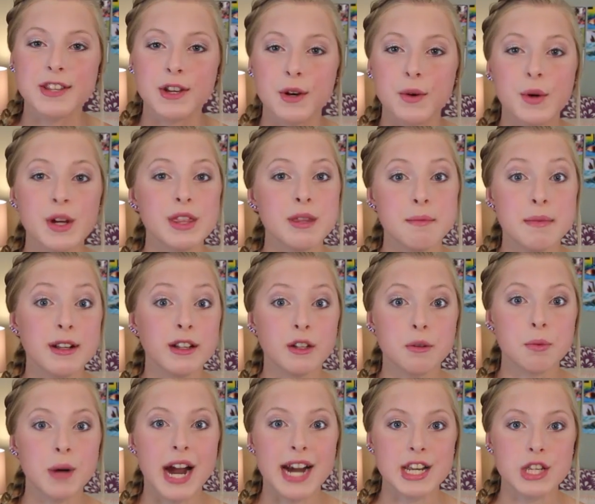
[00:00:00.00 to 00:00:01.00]
so in the middle
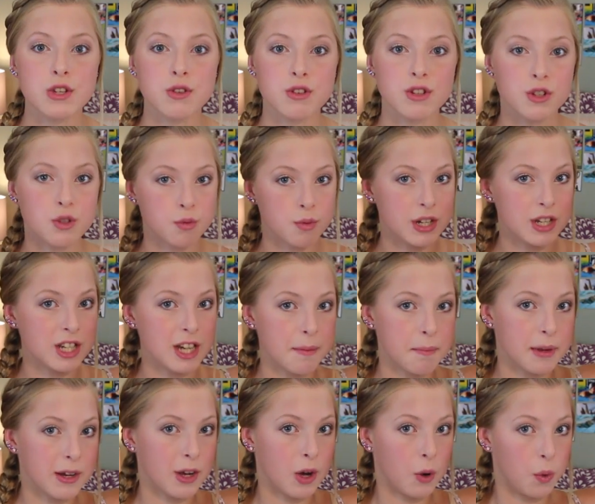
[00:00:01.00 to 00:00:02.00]
of practice you can just reach
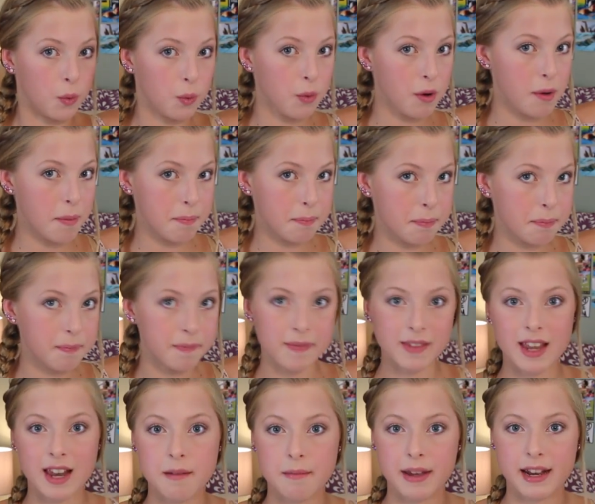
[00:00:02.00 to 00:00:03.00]
up and go whoop
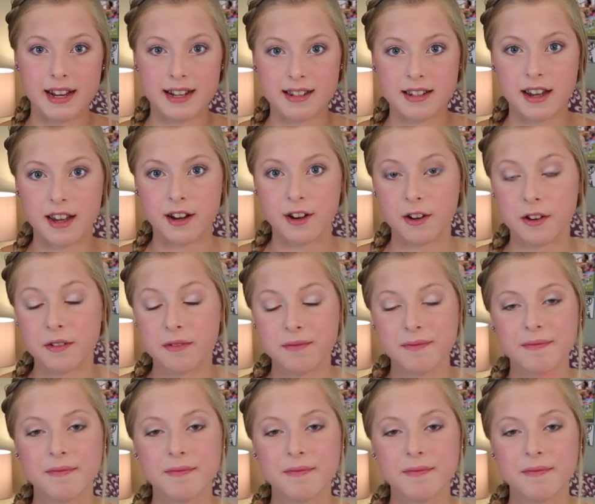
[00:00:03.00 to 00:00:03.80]
and make it tighter.